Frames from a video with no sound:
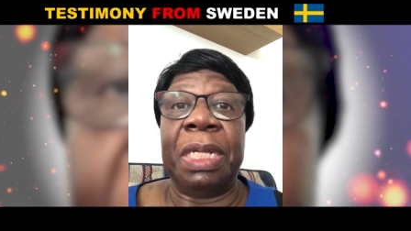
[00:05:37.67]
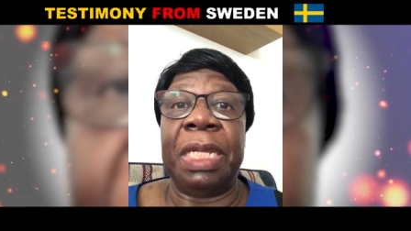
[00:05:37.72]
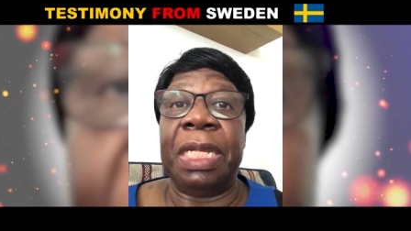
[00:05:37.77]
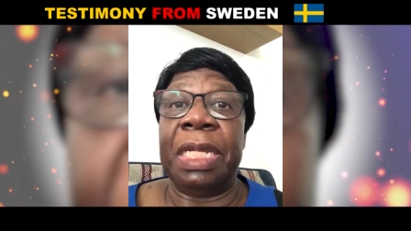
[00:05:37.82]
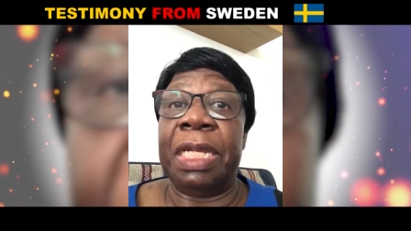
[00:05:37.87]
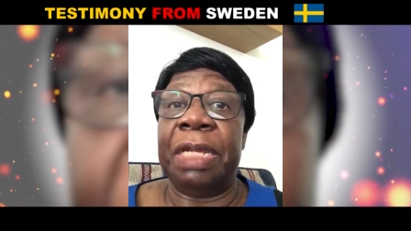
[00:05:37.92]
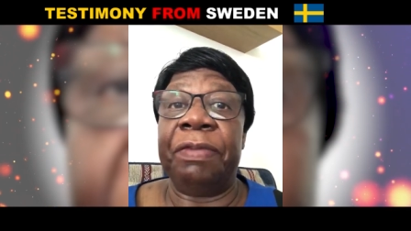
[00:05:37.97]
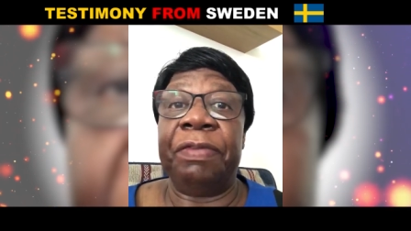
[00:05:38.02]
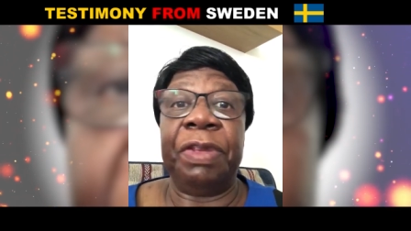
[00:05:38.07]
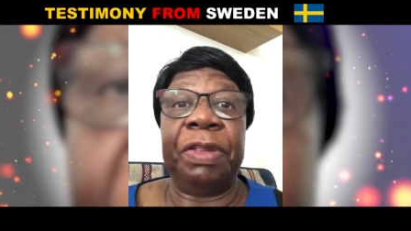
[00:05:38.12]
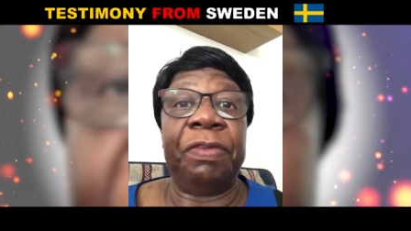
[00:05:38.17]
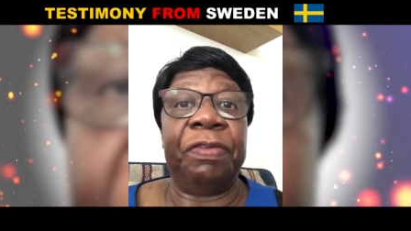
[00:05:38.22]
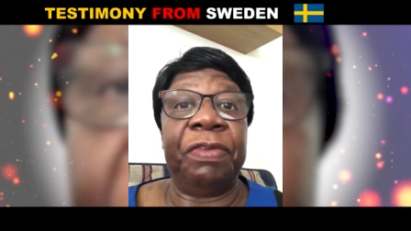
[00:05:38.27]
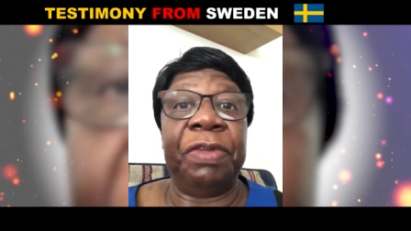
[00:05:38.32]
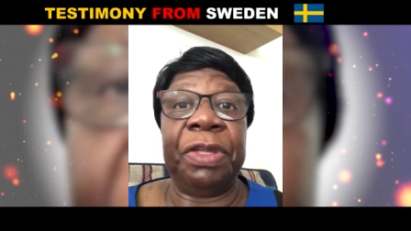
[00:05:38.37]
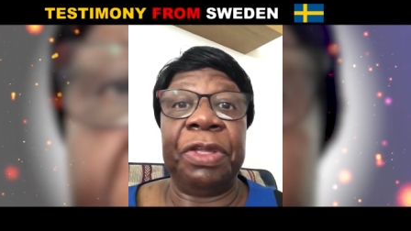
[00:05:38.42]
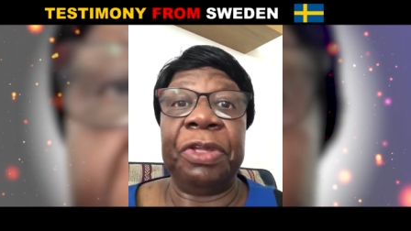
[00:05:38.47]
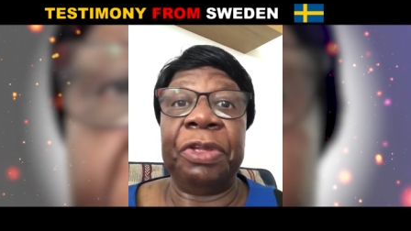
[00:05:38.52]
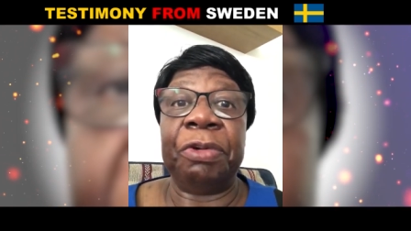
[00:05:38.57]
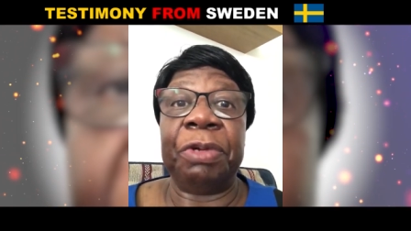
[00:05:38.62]

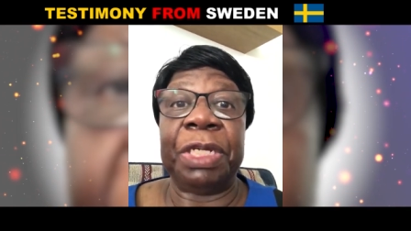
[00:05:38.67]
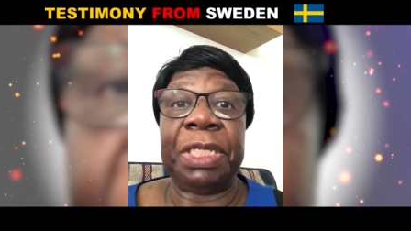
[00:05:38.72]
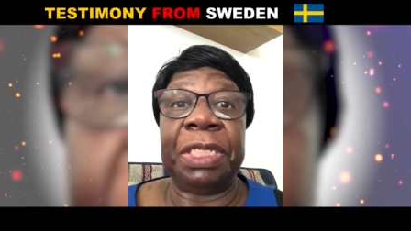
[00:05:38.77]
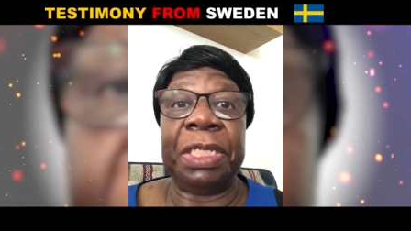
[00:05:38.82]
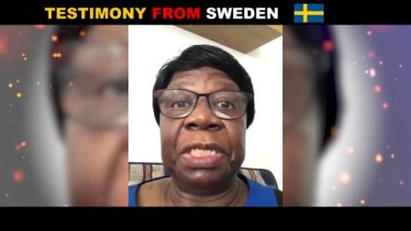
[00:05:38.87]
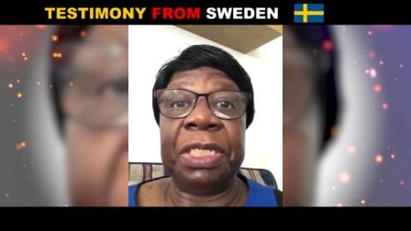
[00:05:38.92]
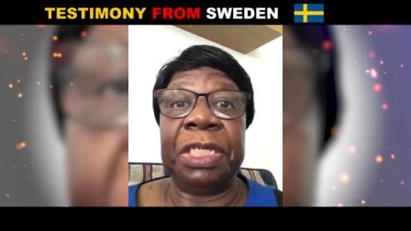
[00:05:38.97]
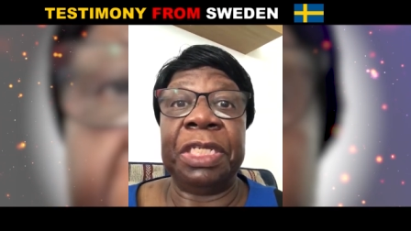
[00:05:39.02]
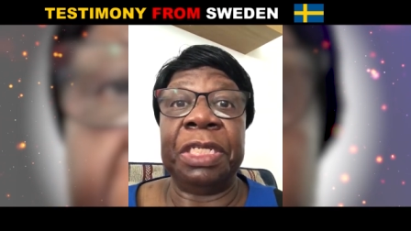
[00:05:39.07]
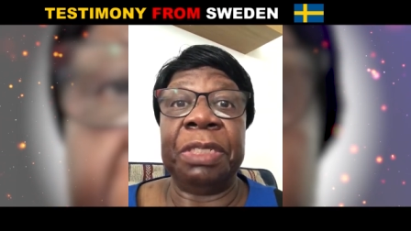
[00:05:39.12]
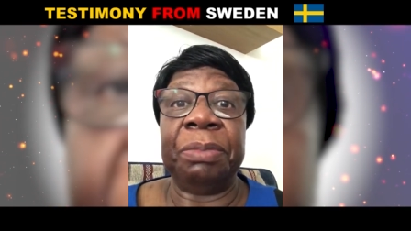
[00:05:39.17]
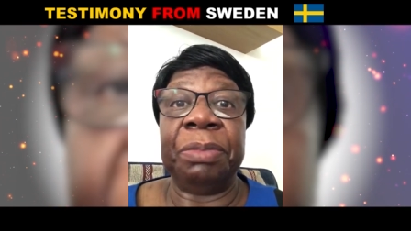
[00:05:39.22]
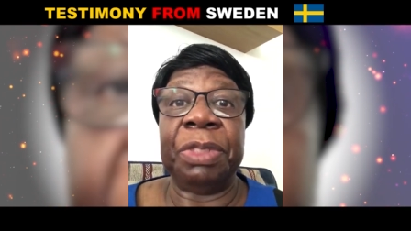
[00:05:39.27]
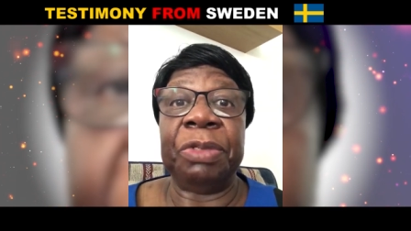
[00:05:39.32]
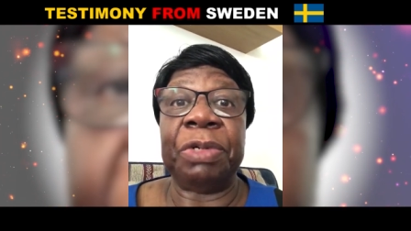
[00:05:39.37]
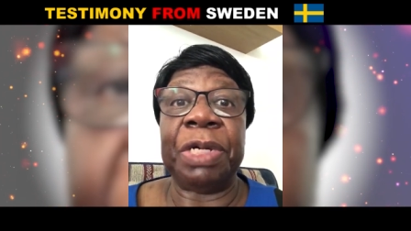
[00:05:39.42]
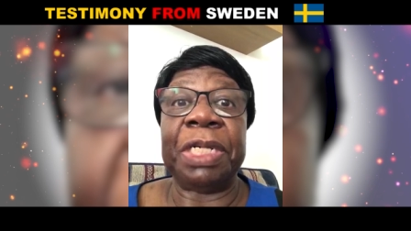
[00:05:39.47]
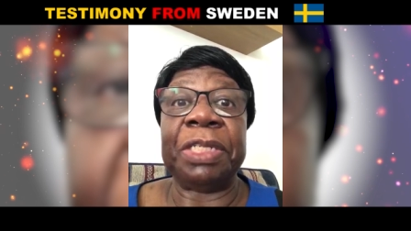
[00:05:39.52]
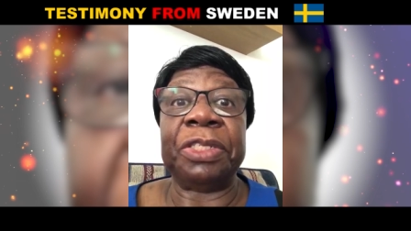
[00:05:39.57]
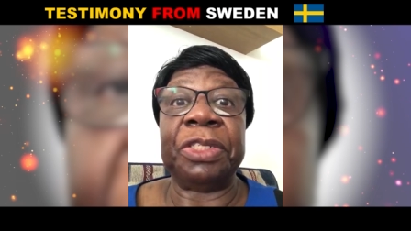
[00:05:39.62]
Everything you were teaching me
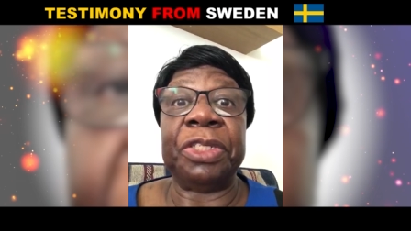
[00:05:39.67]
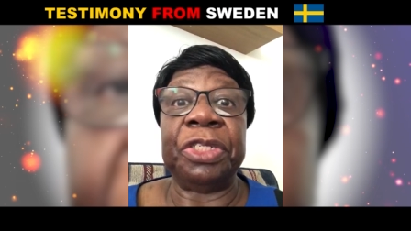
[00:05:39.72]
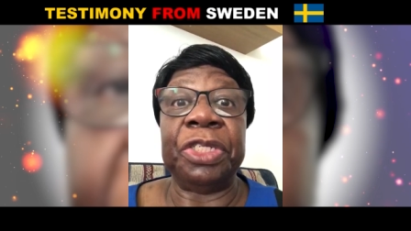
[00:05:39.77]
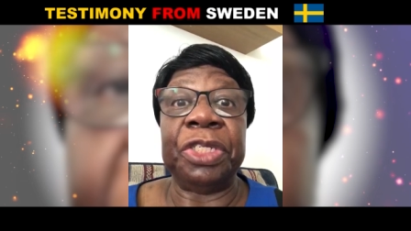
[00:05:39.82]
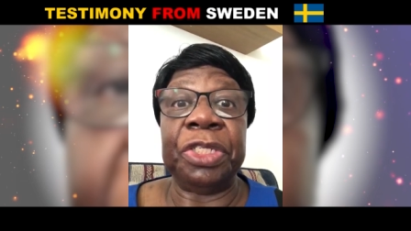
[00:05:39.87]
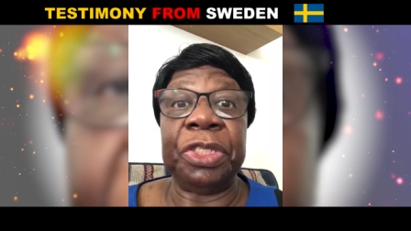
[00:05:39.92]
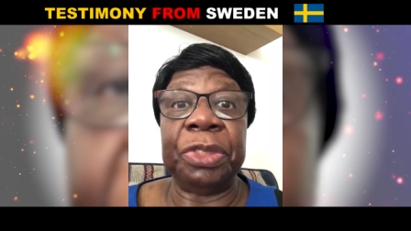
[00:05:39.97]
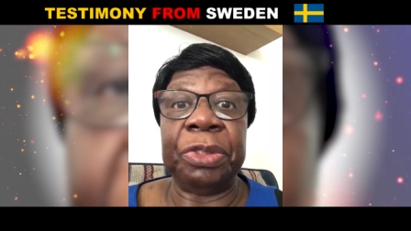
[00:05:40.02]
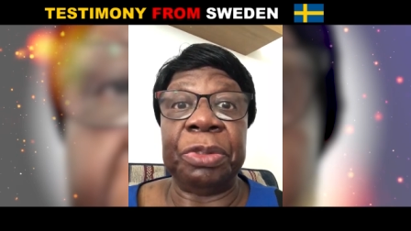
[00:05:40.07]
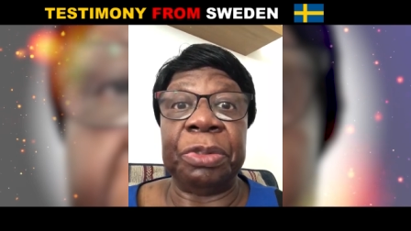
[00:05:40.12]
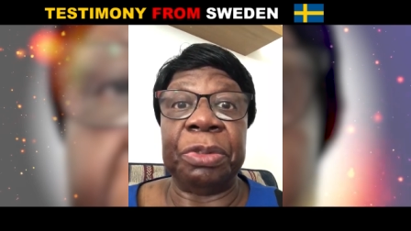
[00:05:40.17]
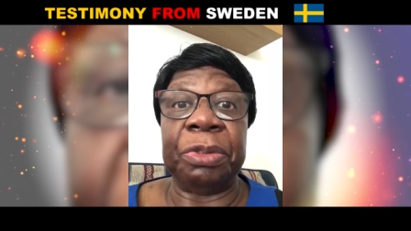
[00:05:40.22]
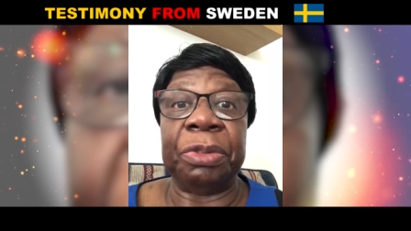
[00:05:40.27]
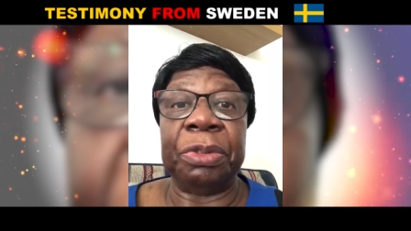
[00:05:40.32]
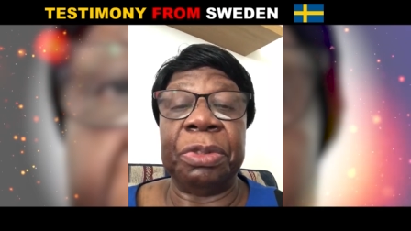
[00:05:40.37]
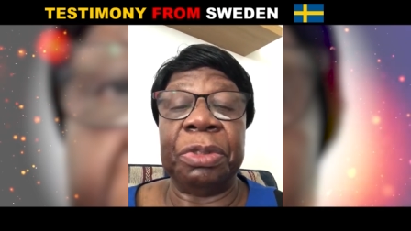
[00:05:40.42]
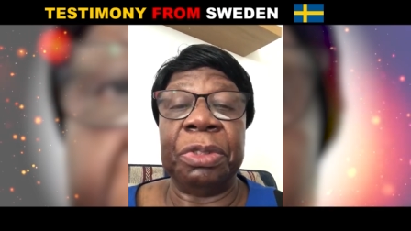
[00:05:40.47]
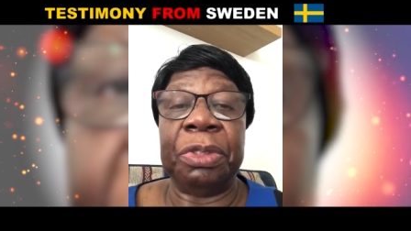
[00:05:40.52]
was new,